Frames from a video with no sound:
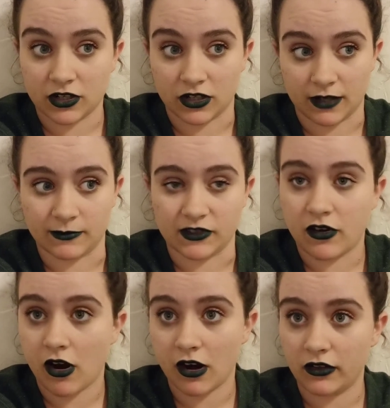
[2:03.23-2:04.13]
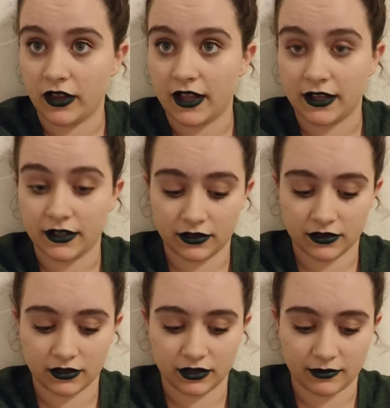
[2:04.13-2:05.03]
Her name is Carla.
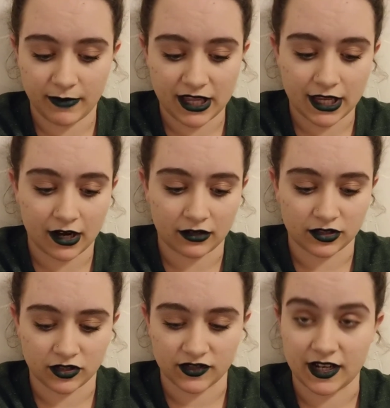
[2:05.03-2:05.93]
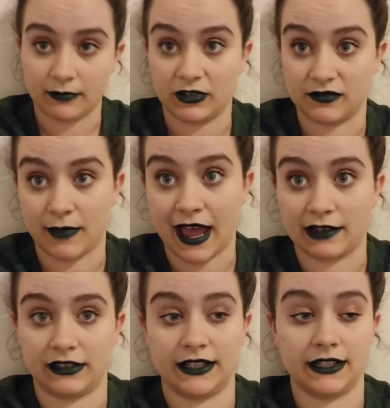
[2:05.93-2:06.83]
The main character's name is
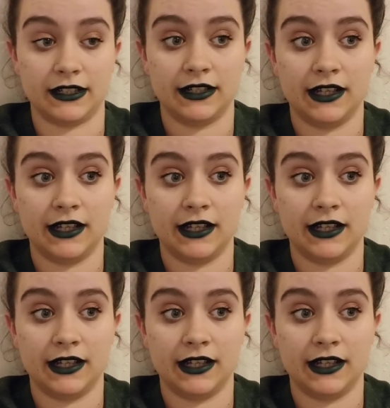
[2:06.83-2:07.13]
Madeline.